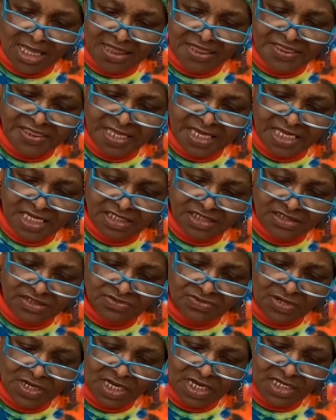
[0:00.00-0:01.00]
this
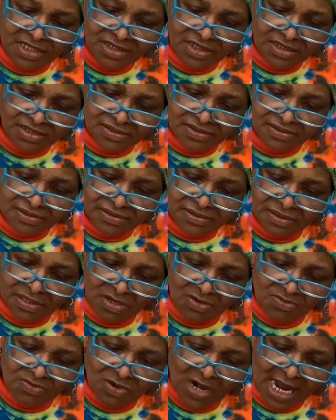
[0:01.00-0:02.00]
one
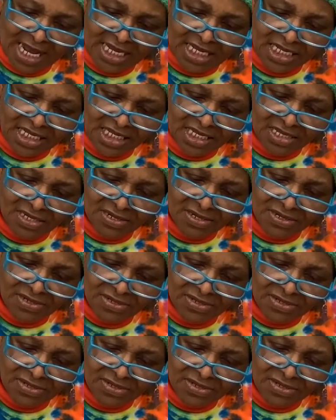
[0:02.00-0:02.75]
right here